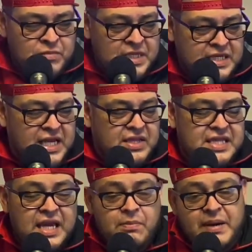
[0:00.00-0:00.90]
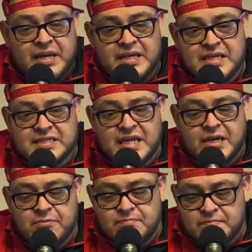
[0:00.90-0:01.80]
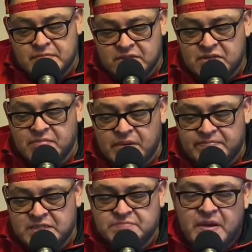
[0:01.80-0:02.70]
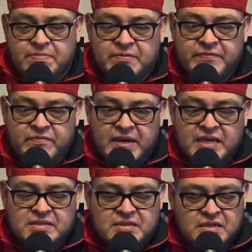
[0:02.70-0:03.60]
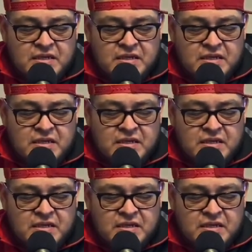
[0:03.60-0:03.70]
Now, the thing about it is now, they're talking about just pay-per-view buys.